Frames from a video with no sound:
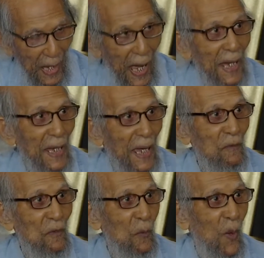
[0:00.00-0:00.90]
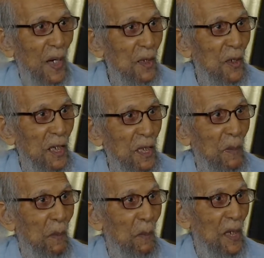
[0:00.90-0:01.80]
I have one early
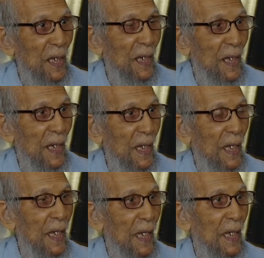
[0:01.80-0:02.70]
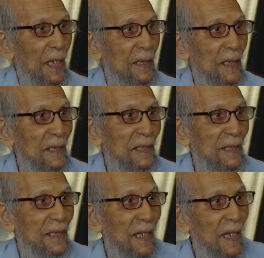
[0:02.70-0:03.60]
memory. It
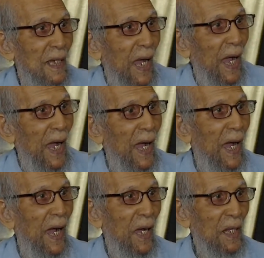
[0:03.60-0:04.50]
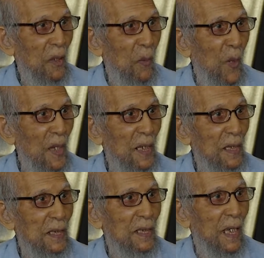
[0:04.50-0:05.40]
is the one
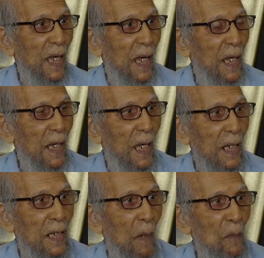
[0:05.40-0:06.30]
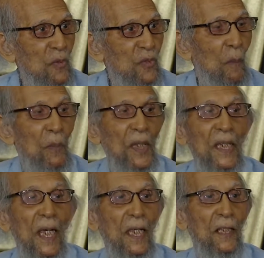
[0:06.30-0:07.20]
that comes from
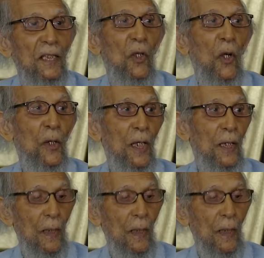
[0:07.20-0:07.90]
being a historian.